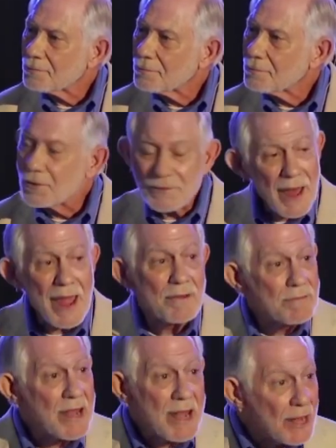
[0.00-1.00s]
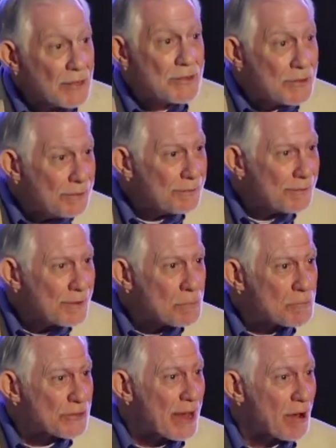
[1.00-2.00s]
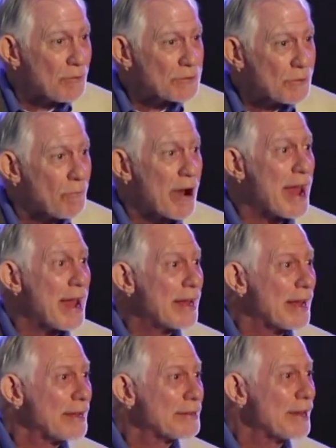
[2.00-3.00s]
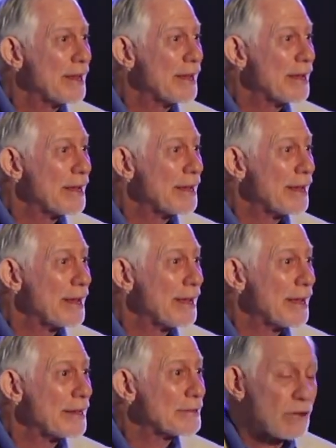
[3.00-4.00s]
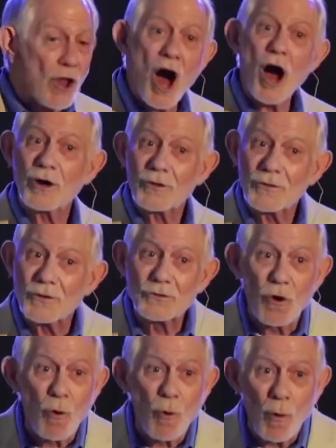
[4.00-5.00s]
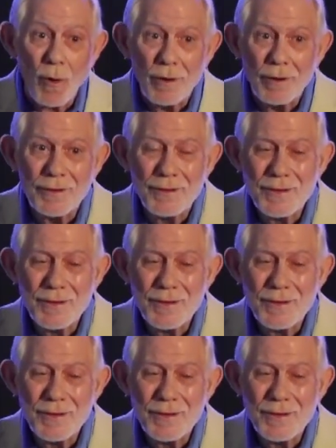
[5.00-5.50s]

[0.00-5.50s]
would they have hidden themselves away and locked the door?